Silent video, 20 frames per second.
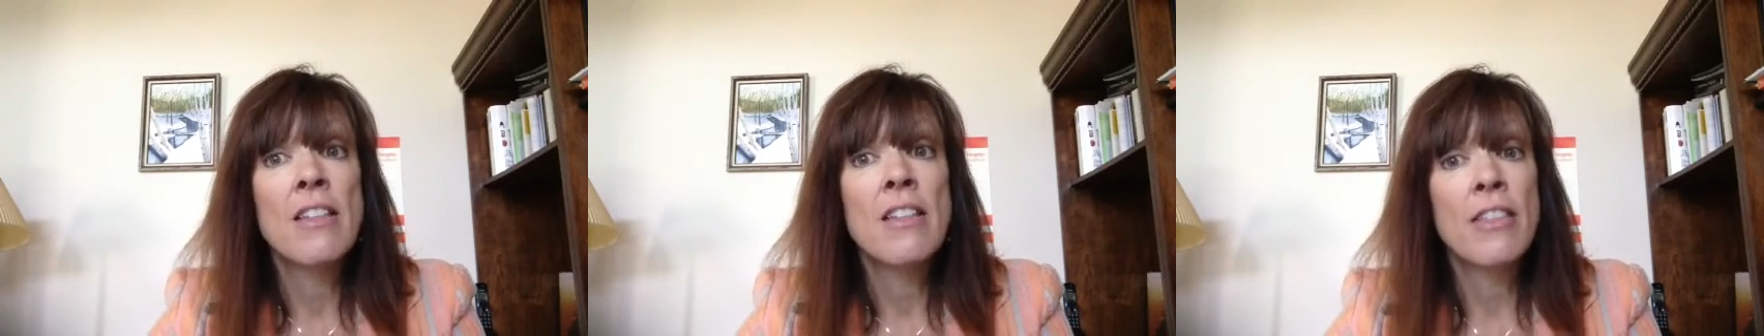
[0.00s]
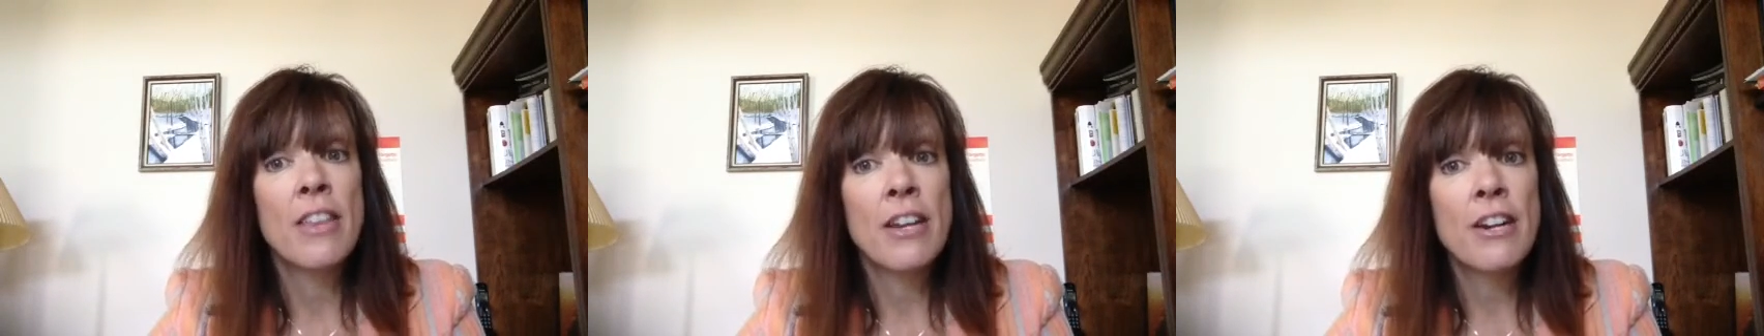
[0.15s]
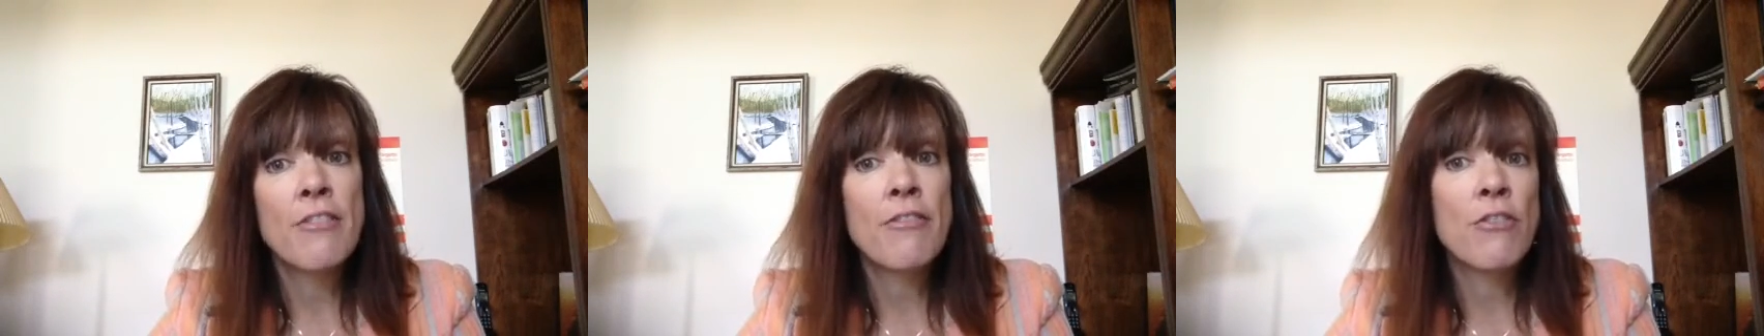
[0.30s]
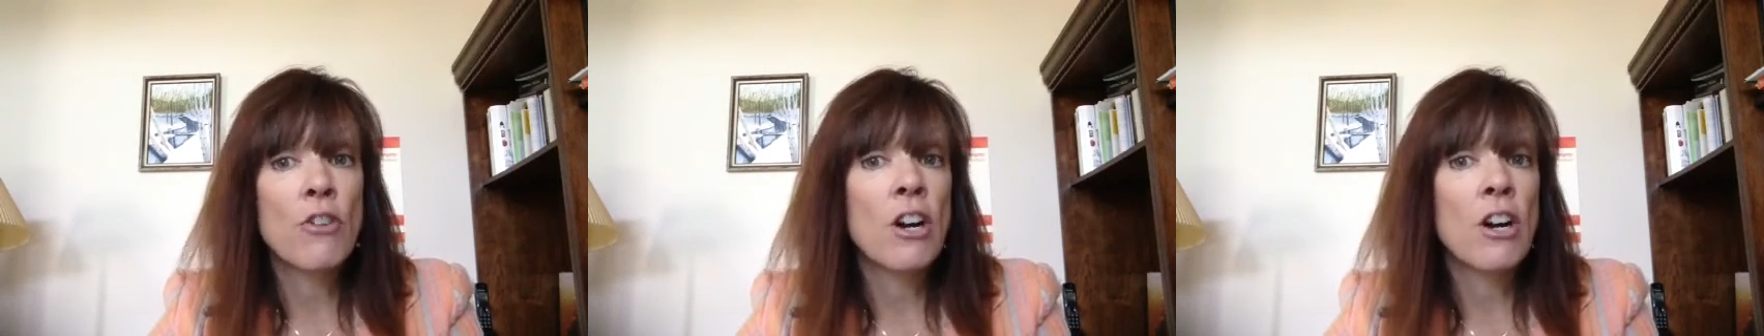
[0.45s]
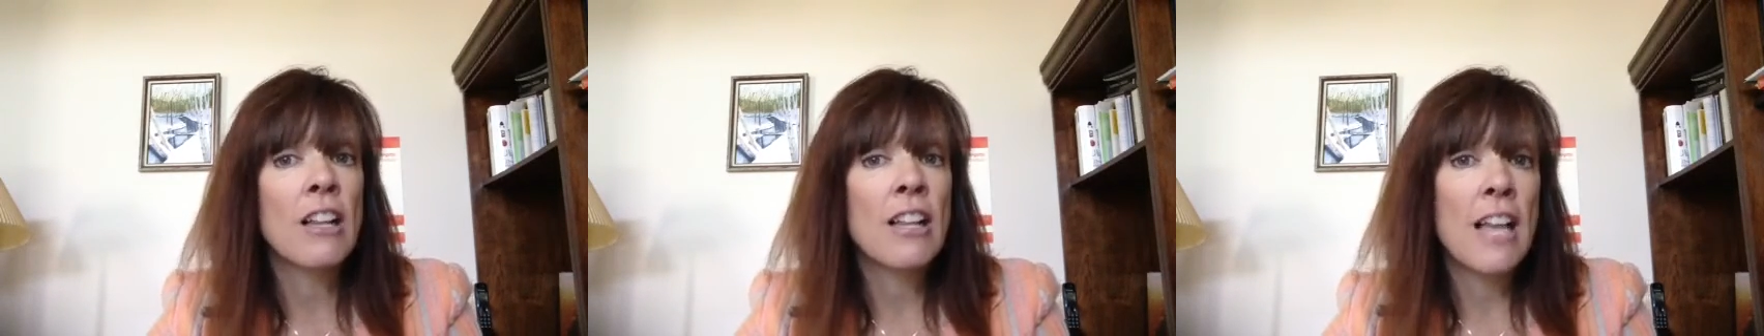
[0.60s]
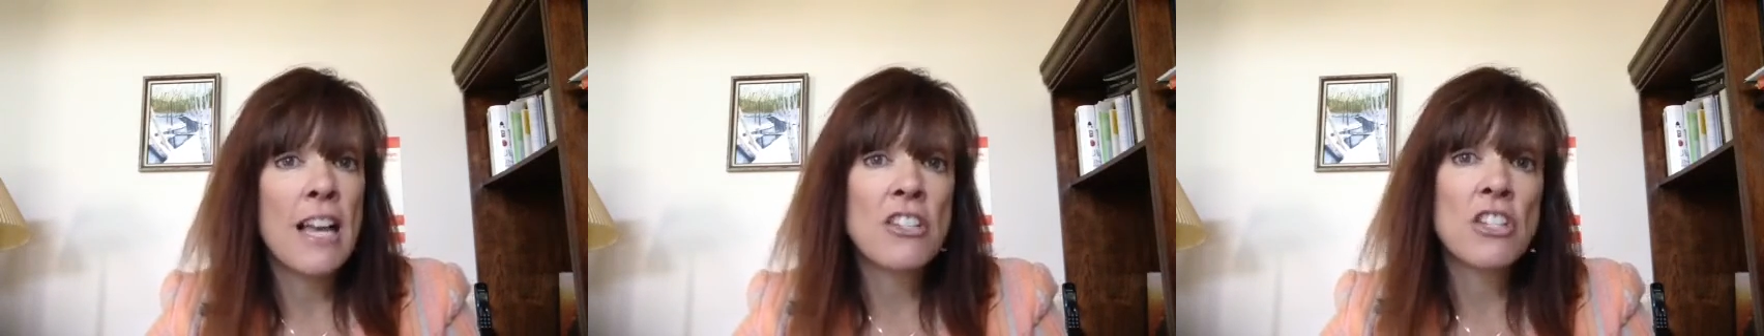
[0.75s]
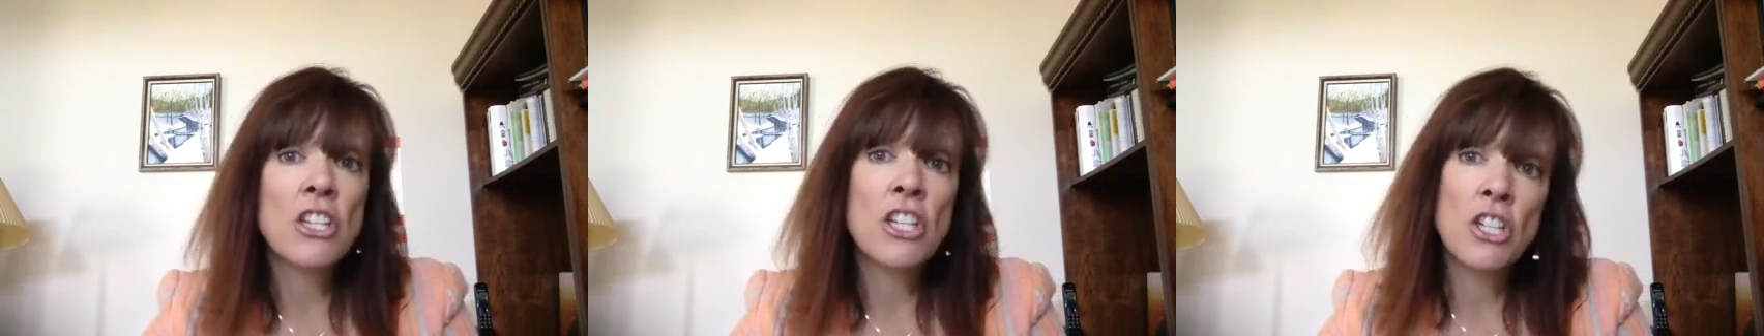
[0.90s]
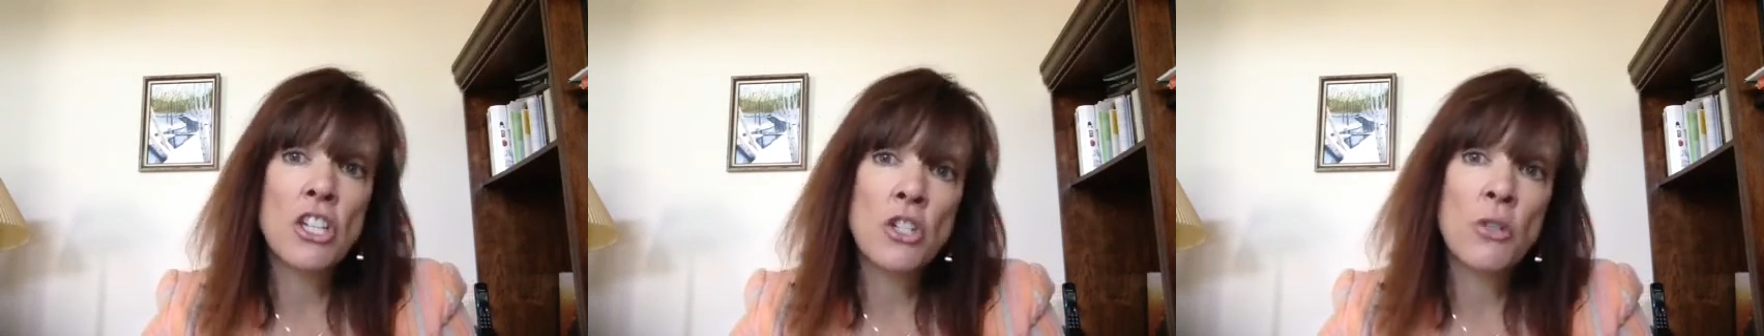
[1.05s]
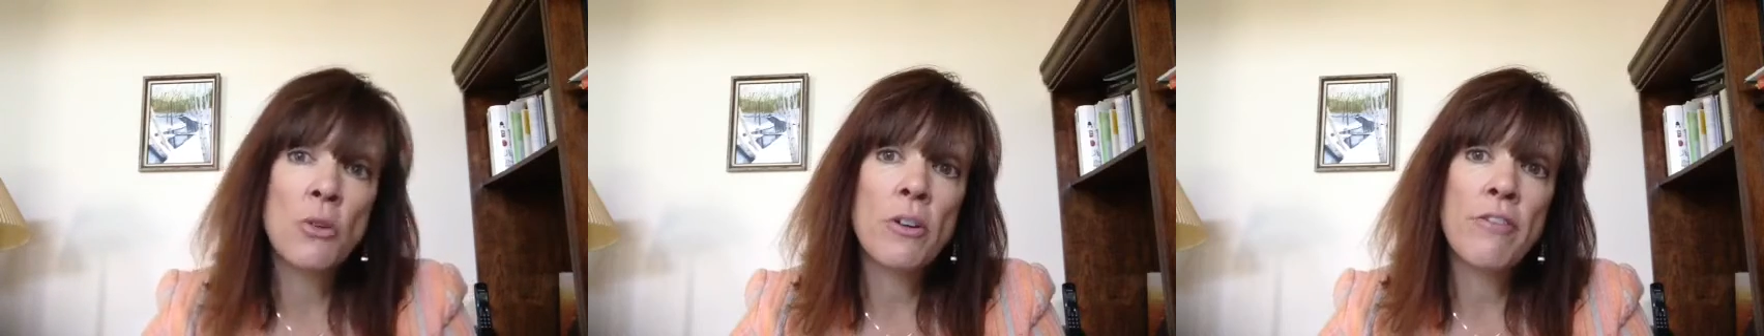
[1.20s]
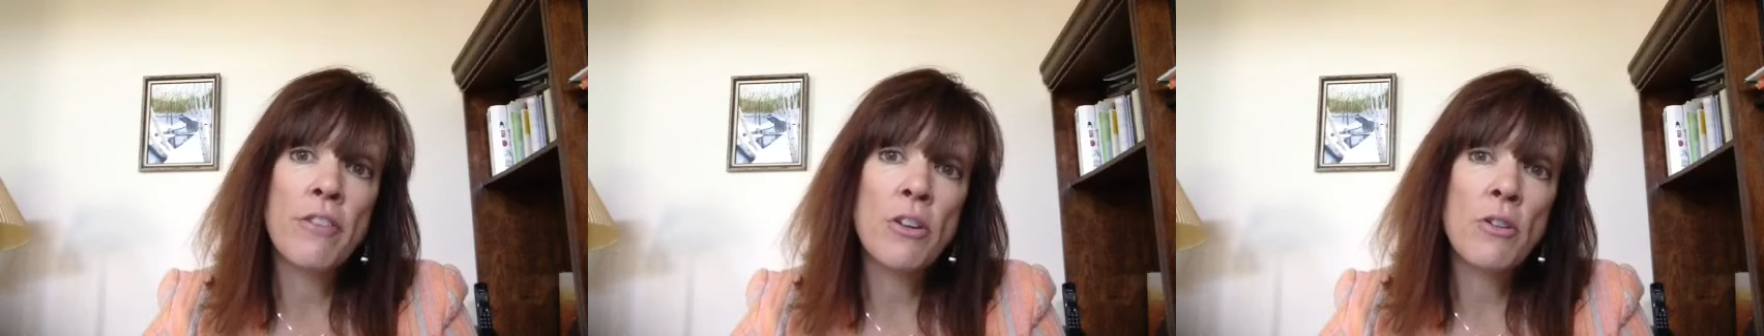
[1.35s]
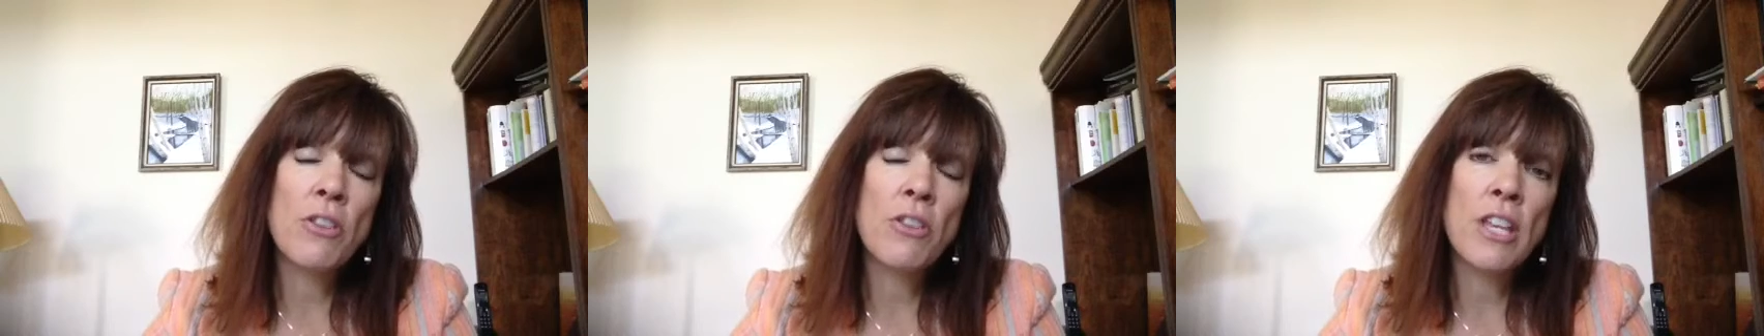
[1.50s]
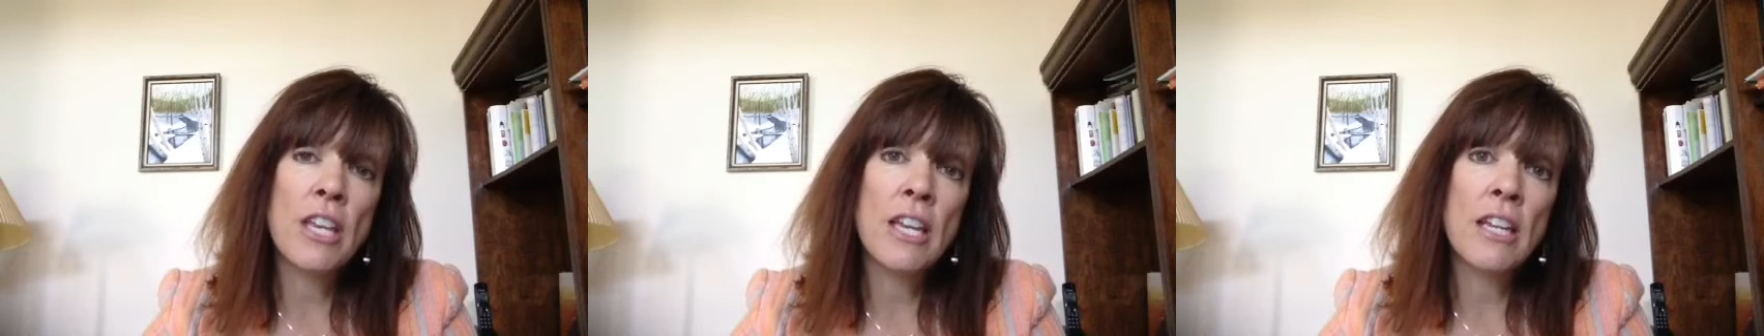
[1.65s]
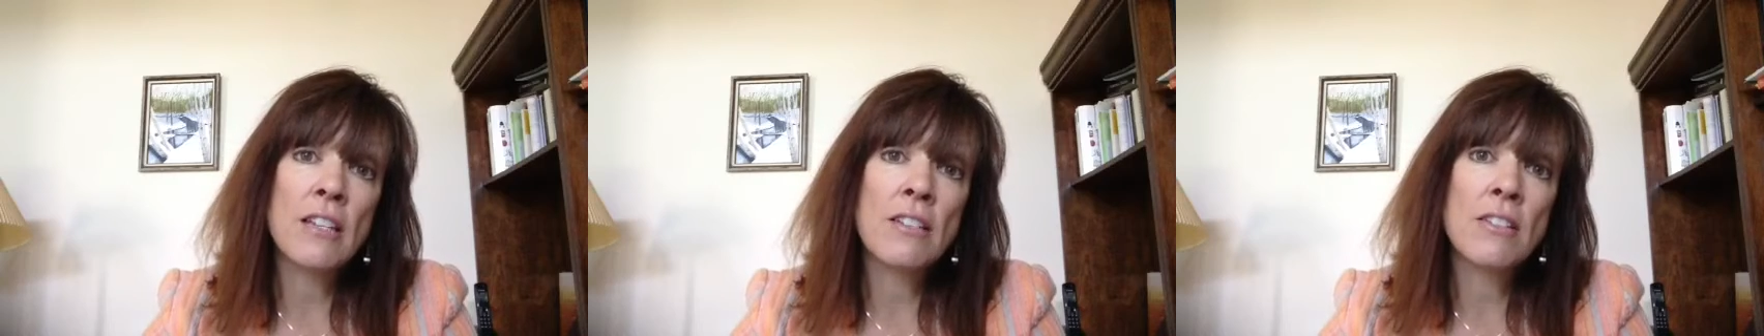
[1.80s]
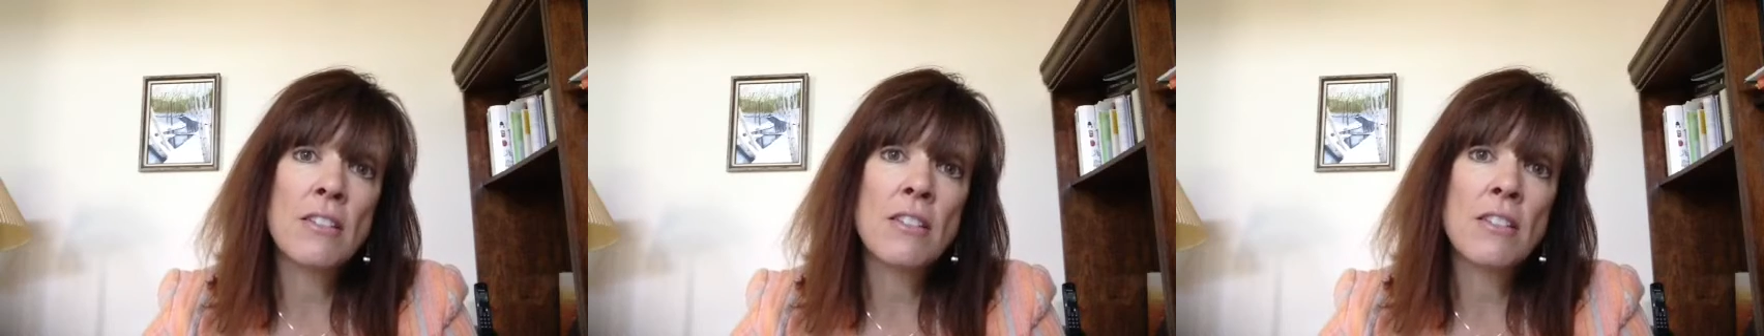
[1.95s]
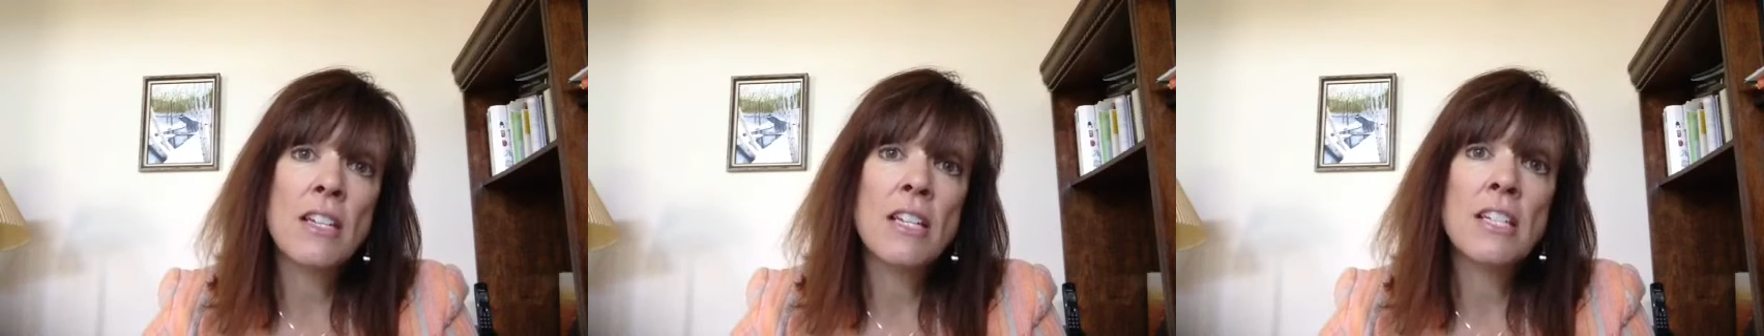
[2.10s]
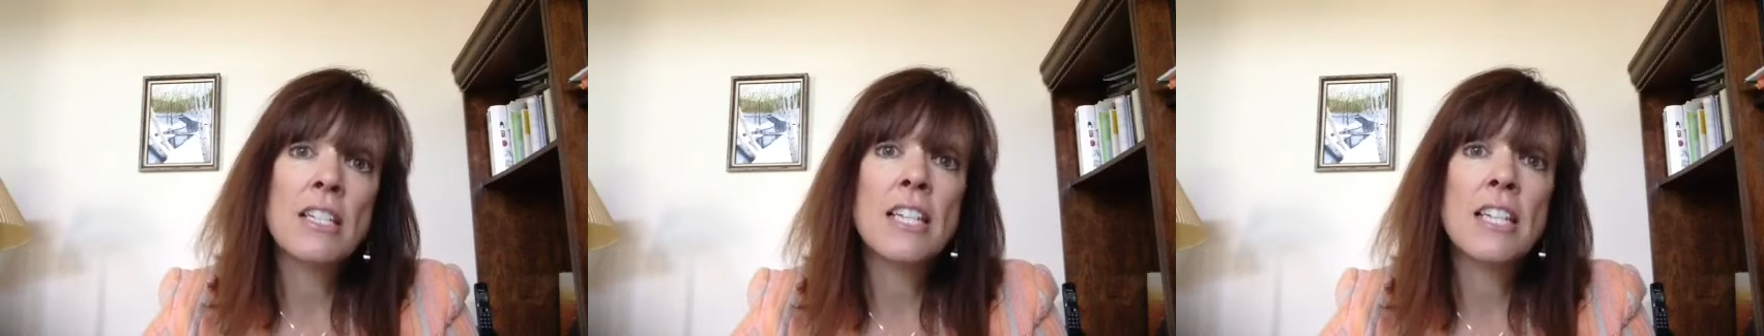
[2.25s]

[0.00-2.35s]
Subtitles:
Therefore, I'll ask you to do a few things